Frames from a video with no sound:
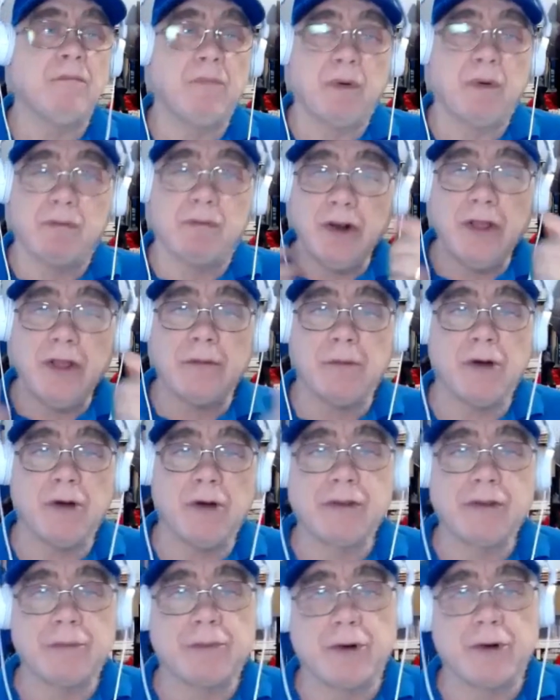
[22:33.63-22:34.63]
But one of the
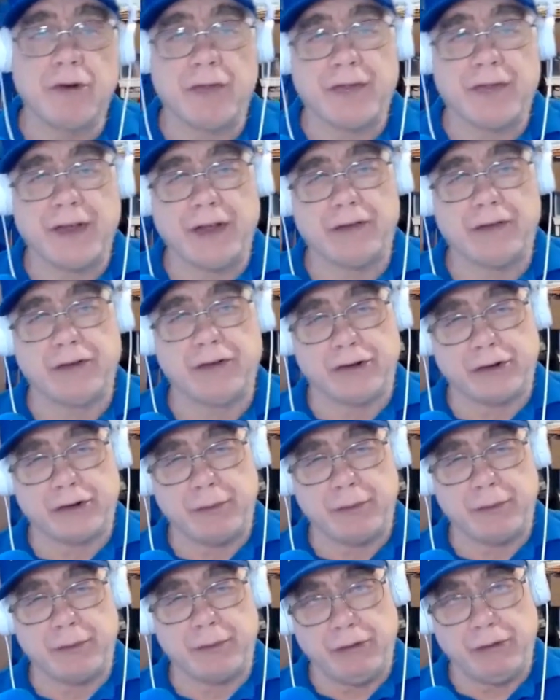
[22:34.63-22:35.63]
most important things you
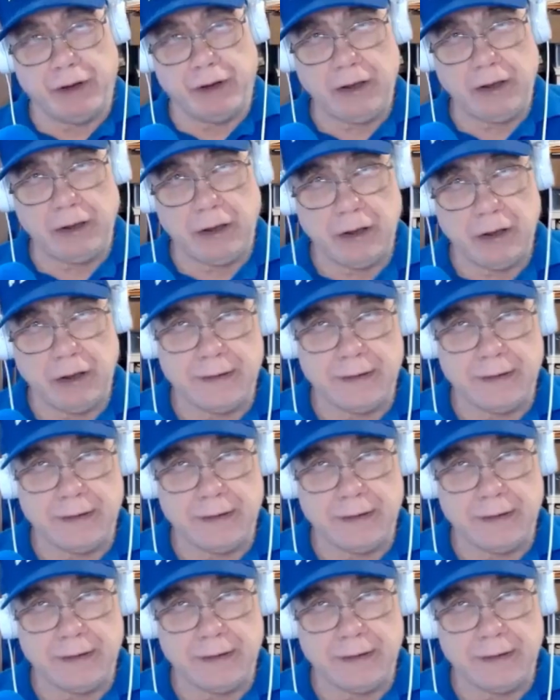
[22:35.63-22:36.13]
should be doing,